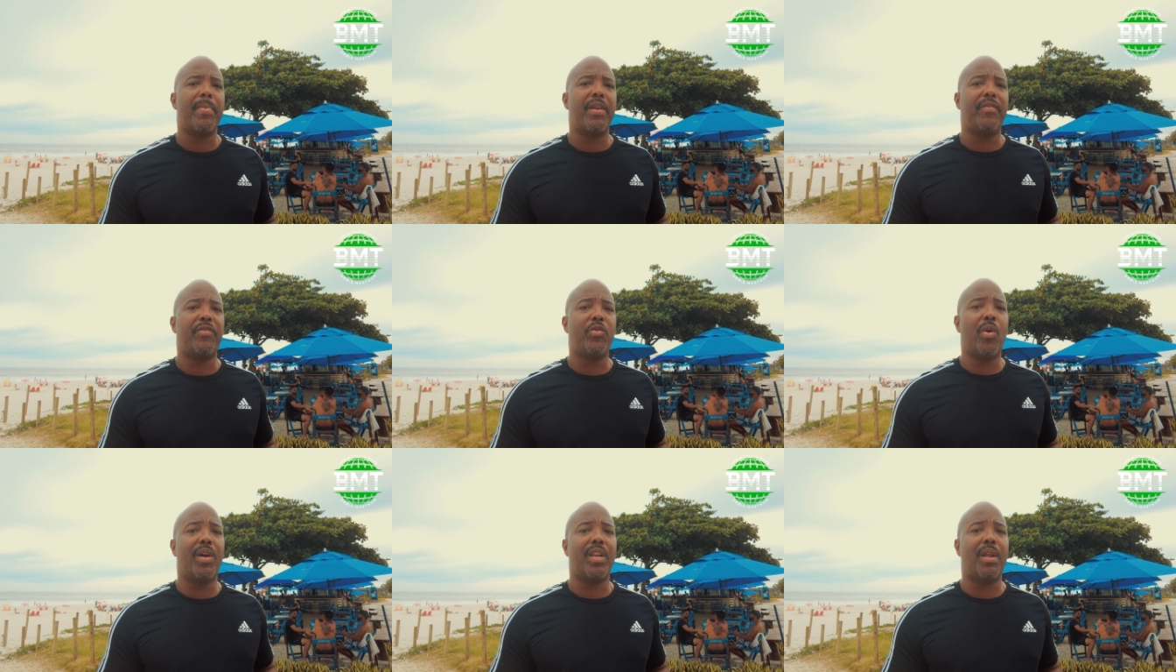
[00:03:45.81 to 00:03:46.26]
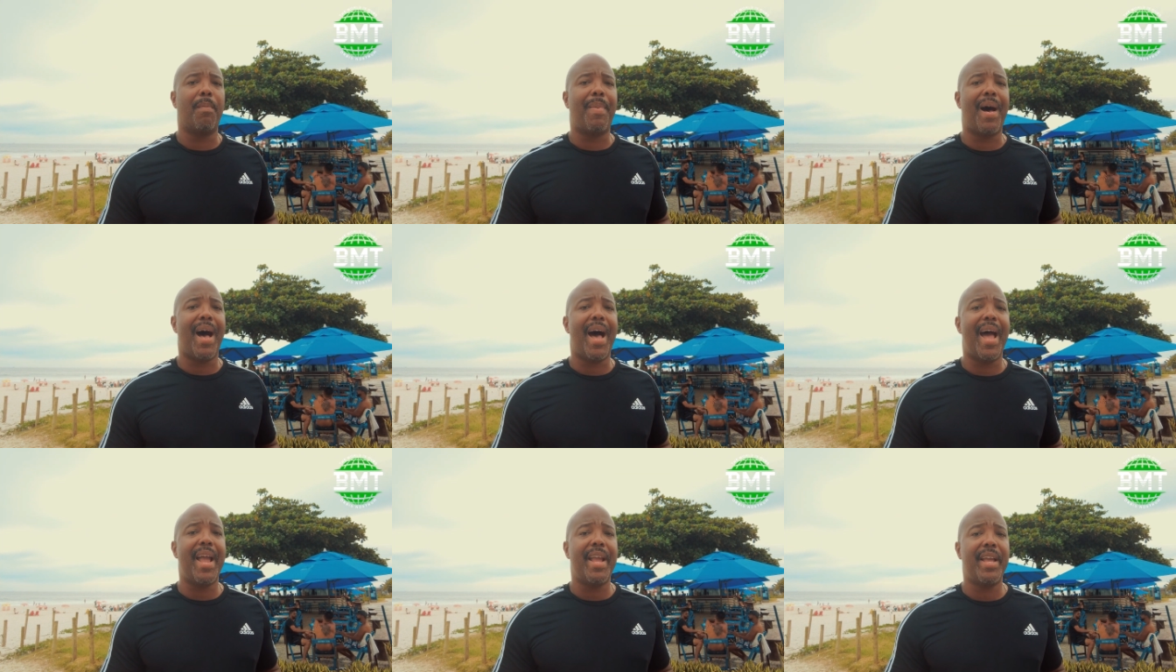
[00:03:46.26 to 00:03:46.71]
If you want to
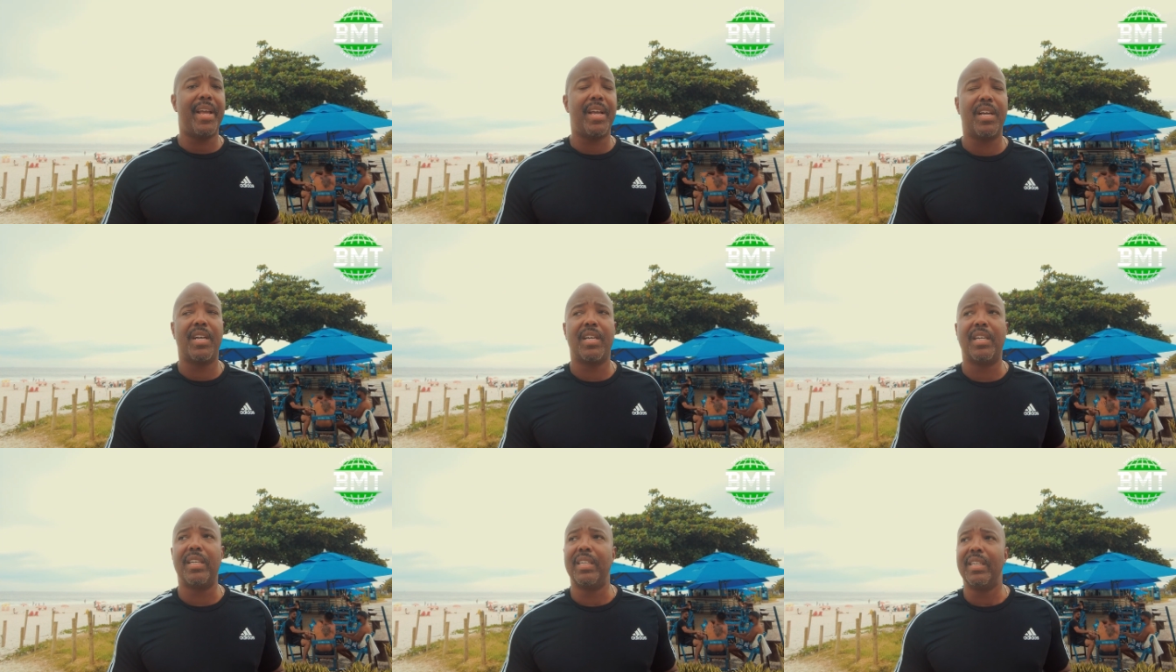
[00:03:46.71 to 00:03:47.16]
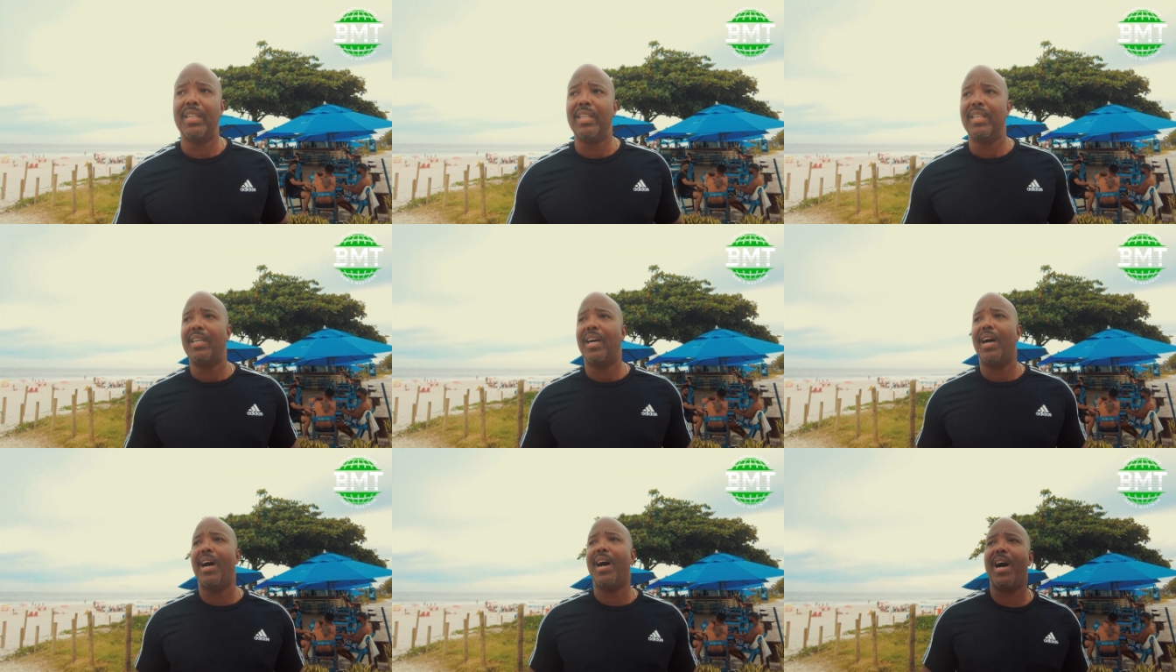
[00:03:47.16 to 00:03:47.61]
buy,
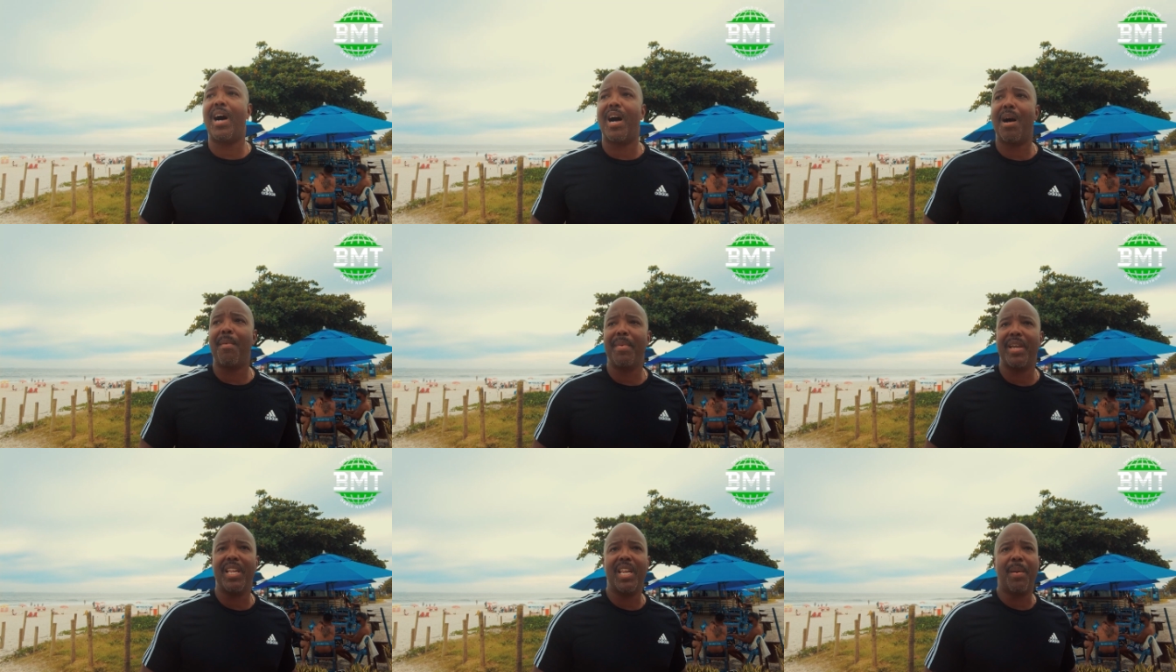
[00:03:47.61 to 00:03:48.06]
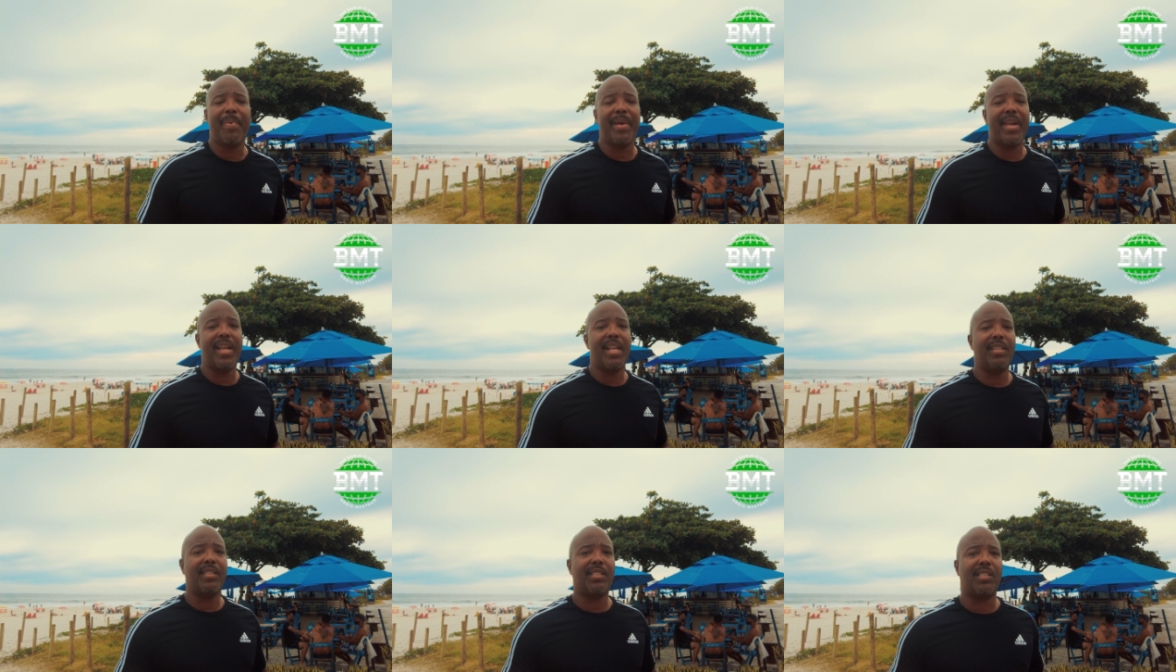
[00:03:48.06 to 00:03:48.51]
it
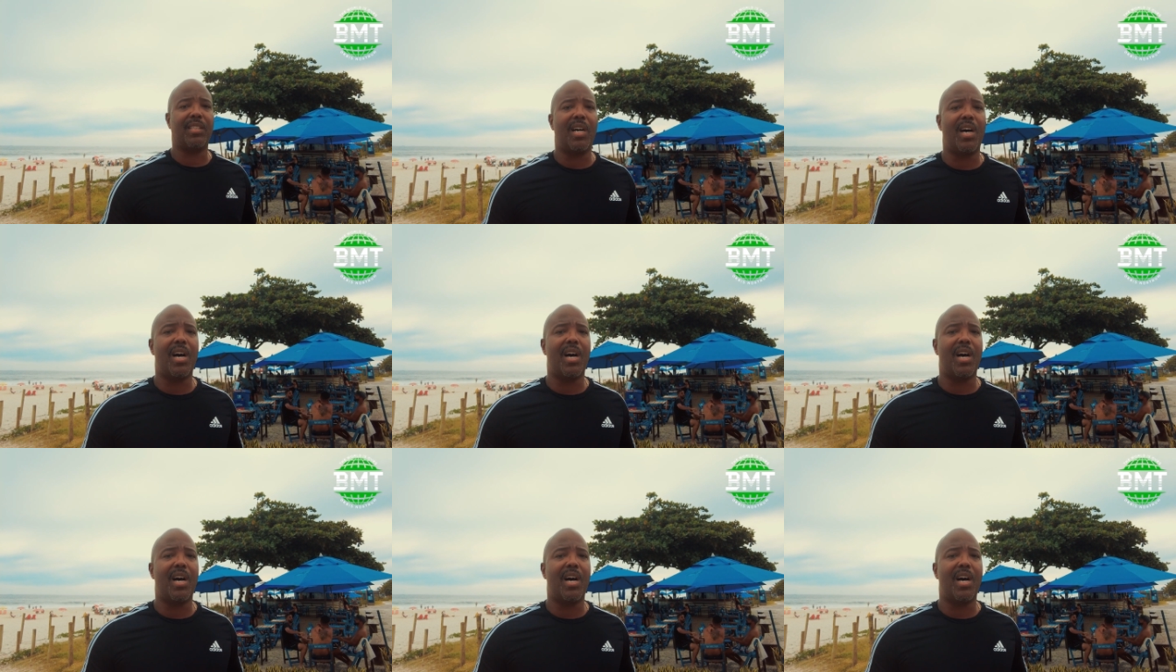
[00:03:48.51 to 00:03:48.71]
depends.